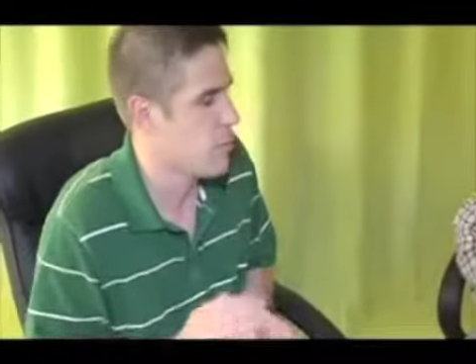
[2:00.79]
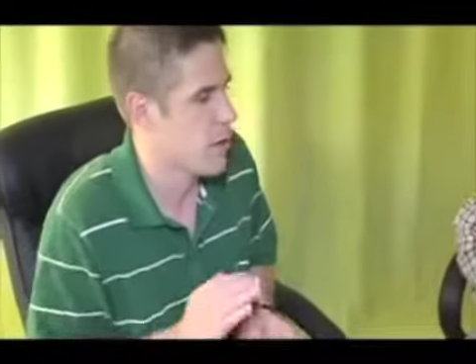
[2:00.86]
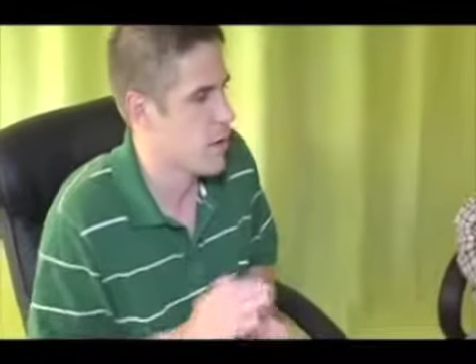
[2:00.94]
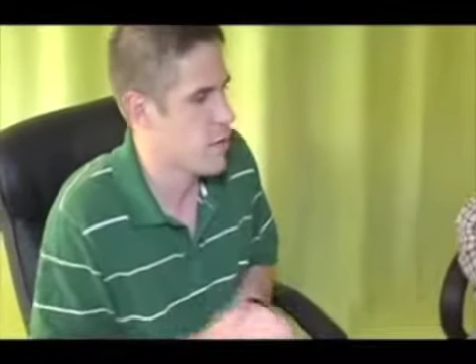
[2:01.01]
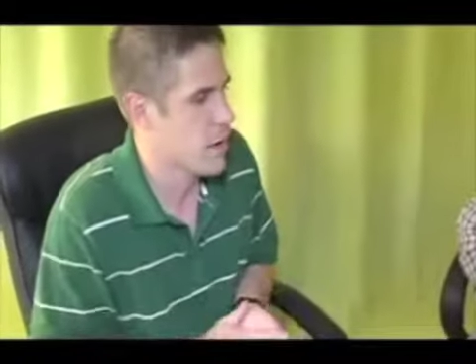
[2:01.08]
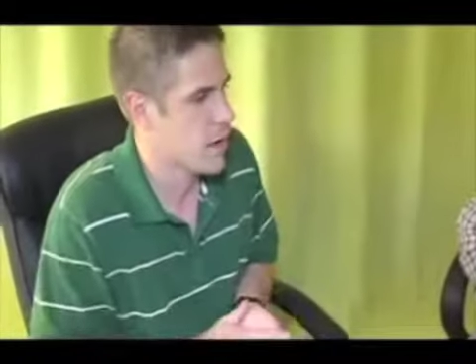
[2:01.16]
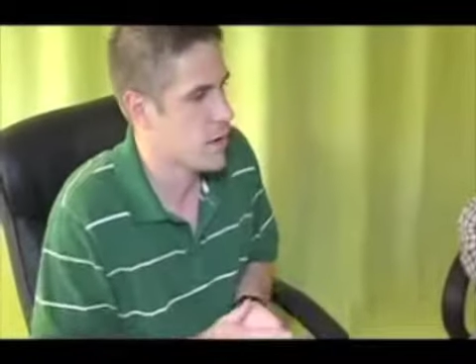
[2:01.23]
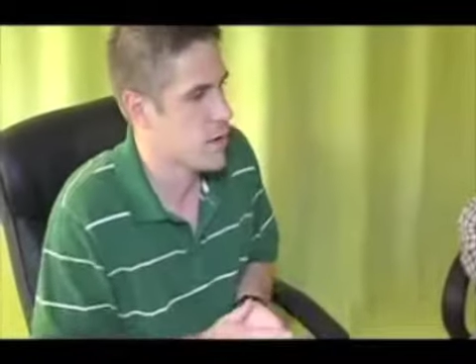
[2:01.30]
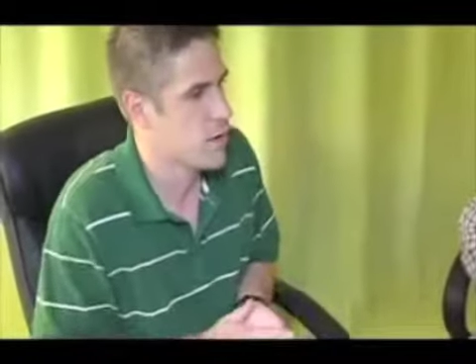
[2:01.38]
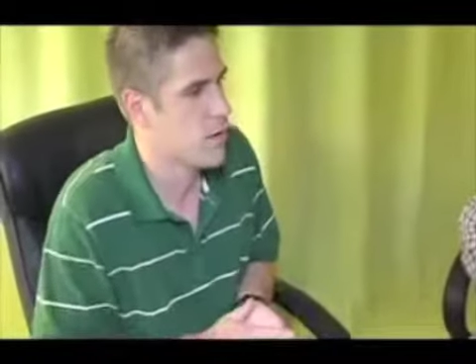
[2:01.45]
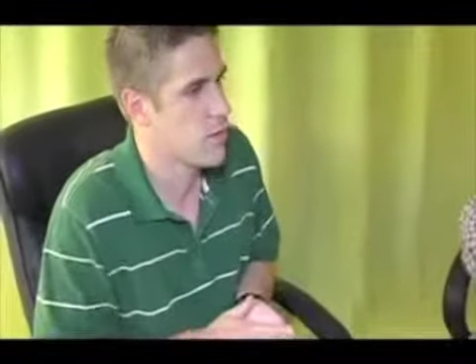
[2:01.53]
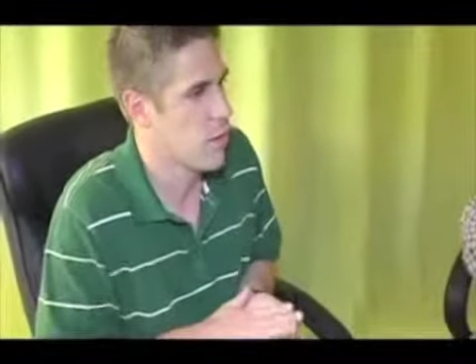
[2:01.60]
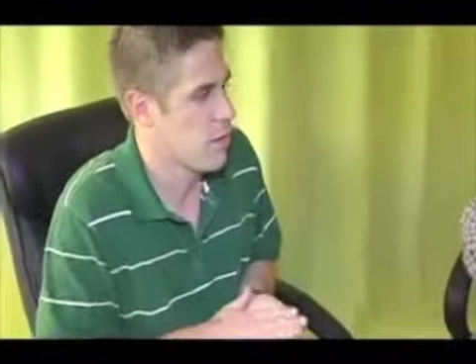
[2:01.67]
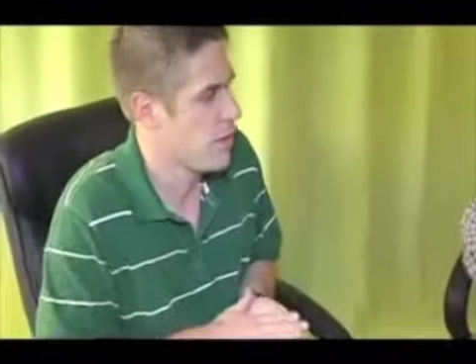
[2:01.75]
when am I going to
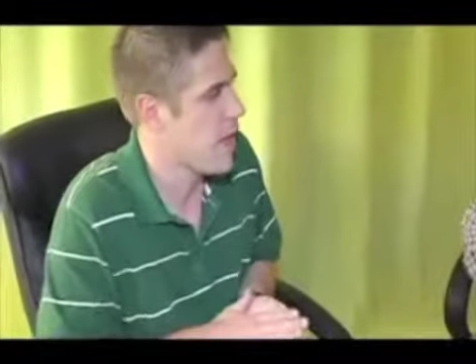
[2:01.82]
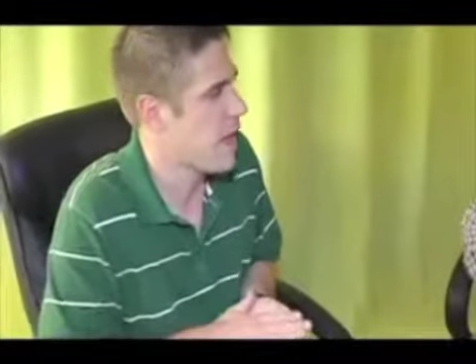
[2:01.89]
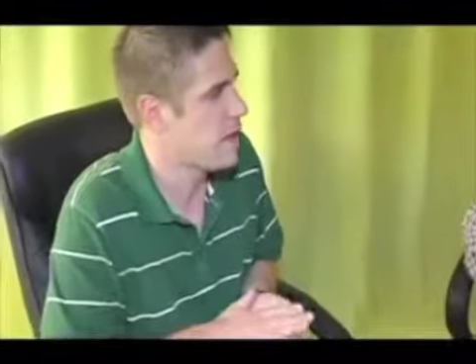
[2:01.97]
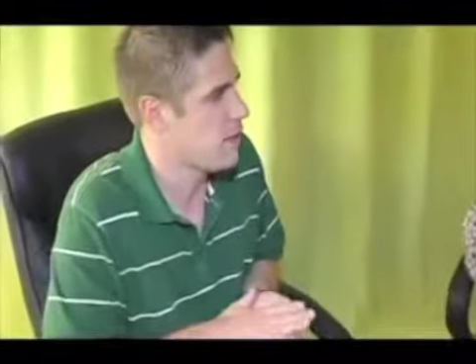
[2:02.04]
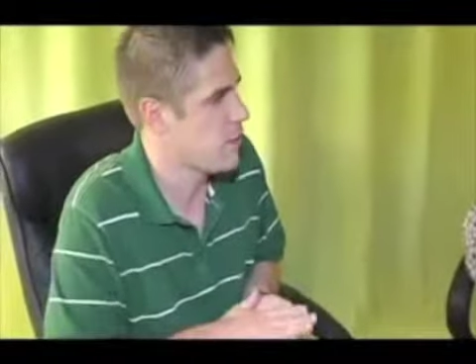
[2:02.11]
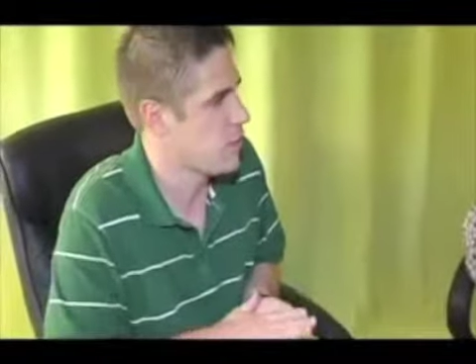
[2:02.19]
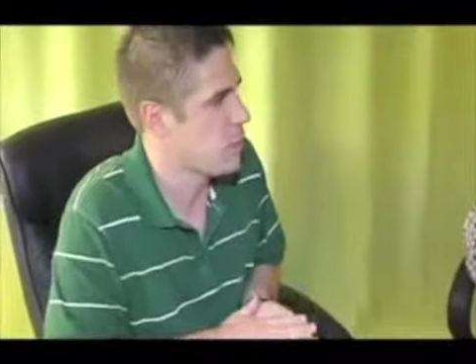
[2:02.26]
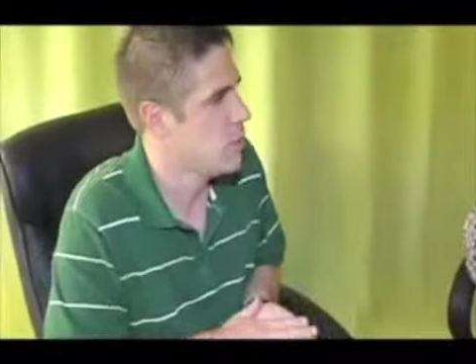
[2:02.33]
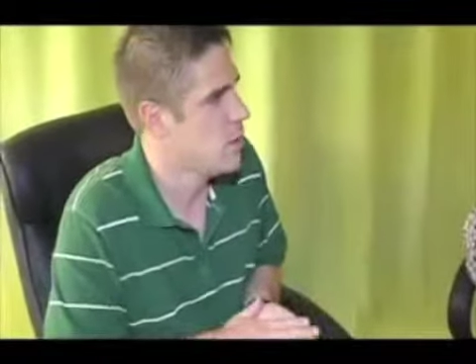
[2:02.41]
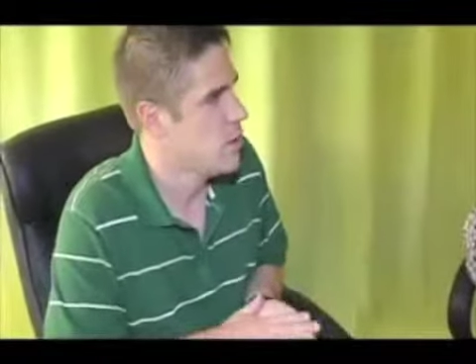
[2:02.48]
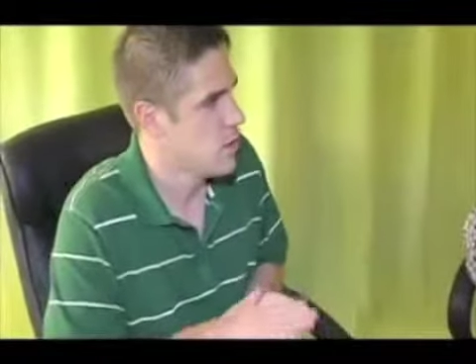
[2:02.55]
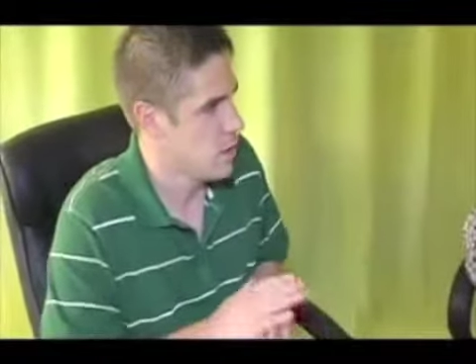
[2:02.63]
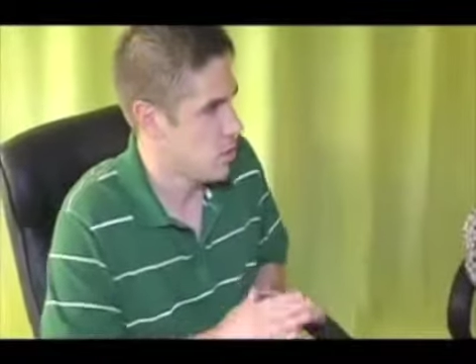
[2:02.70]
turn that into, a